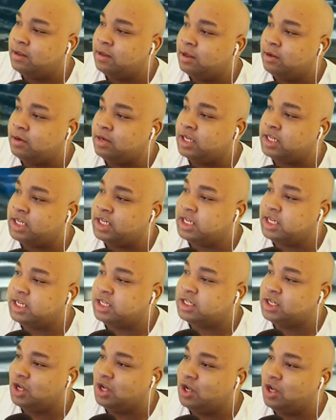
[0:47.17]
And this
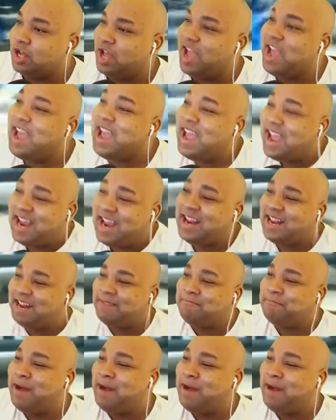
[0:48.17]
is Hey,